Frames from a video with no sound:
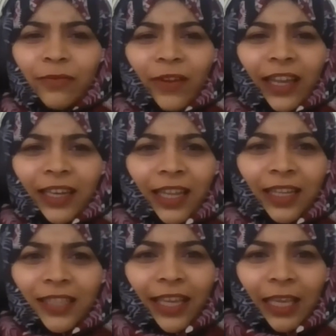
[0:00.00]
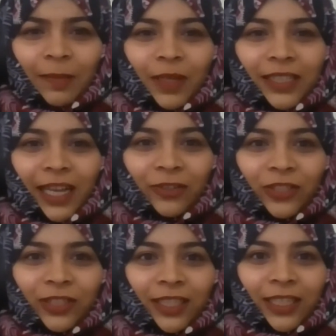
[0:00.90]
finding like email
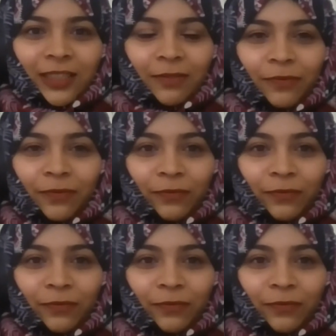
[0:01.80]
addresses,